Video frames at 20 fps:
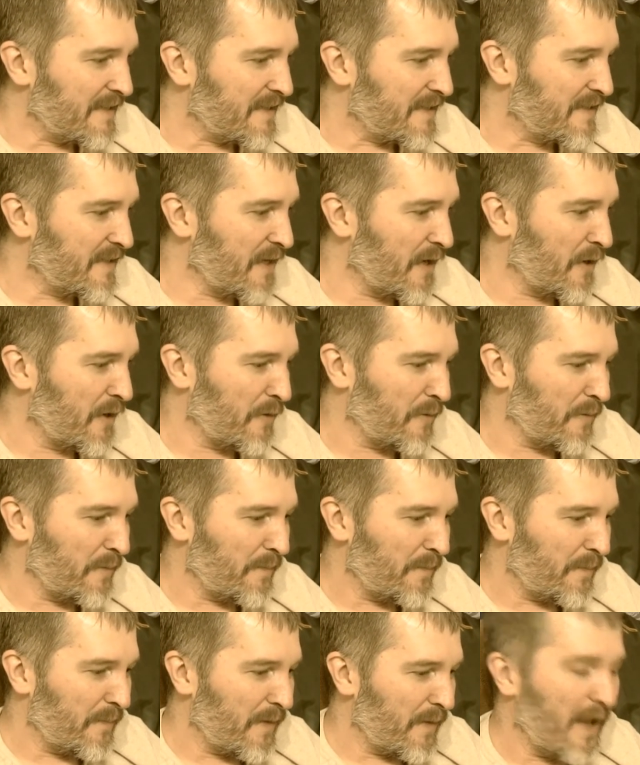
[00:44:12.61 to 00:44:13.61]

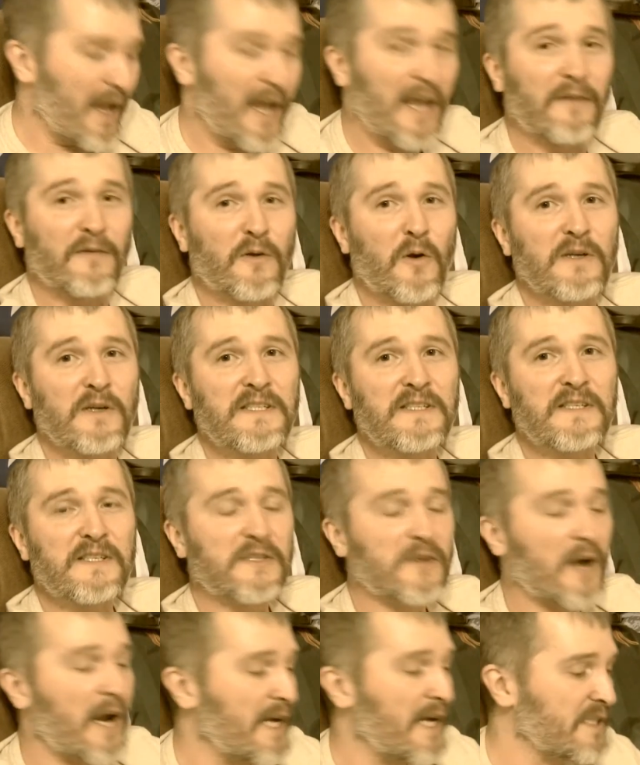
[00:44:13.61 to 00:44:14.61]
So, and of course the
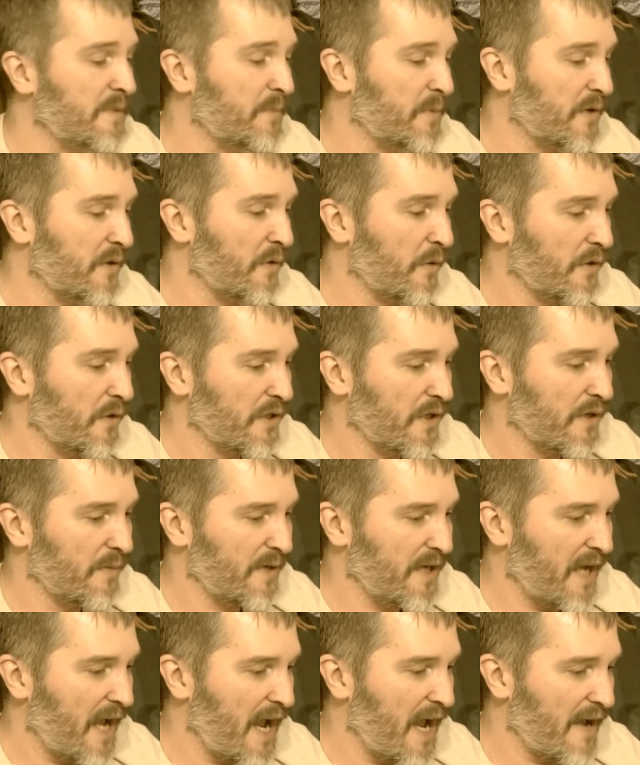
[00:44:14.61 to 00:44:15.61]
strange and peculiar
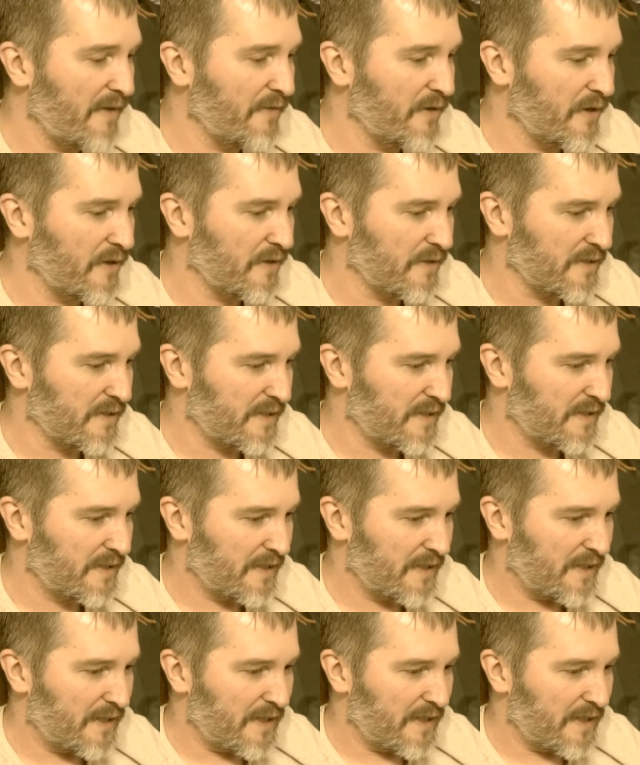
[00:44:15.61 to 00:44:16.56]
behaviors.